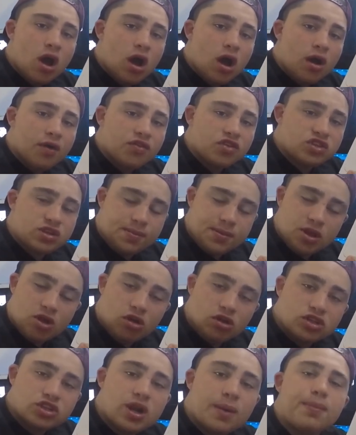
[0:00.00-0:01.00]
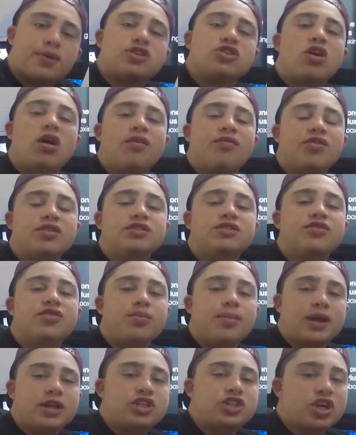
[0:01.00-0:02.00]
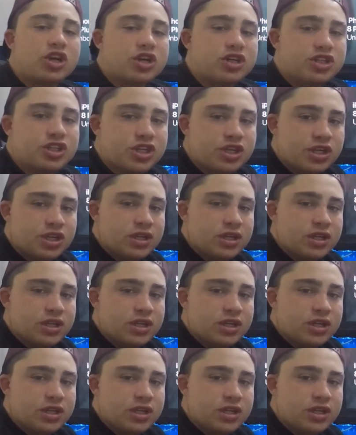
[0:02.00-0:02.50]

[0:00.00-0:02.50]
for something called Shepherd's Conference for my church.